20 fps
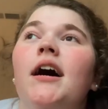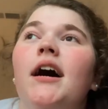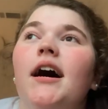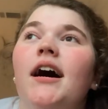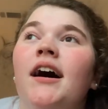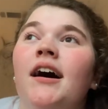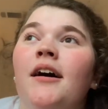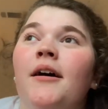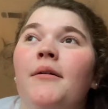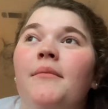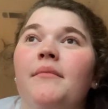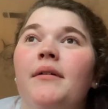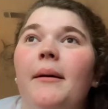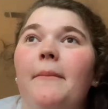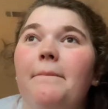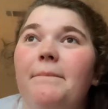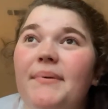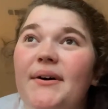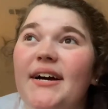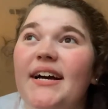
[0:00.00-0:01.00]

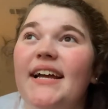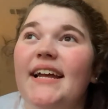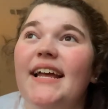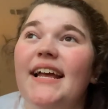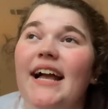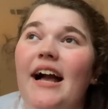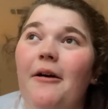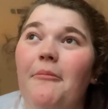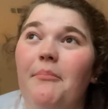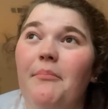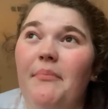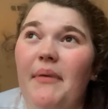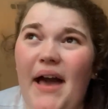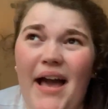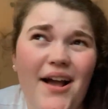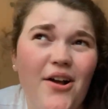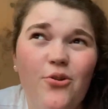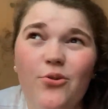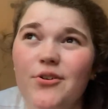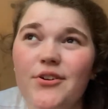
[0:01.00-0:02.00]
um but it got
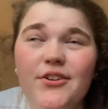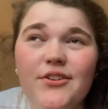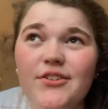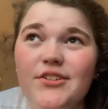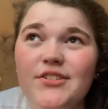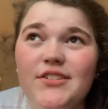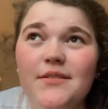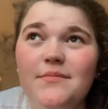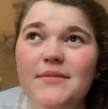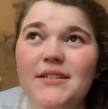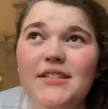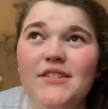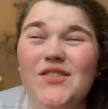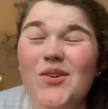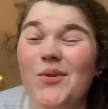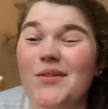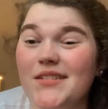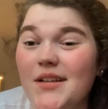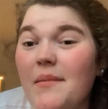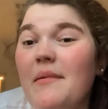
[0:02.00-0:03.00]
back ordered or something
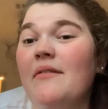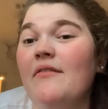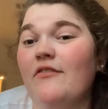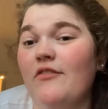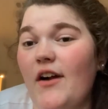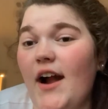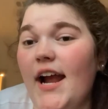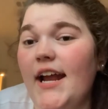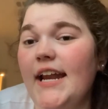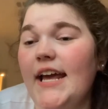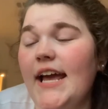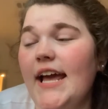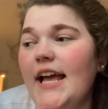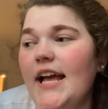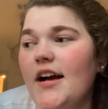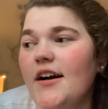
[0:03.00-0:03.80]
so it's coming friday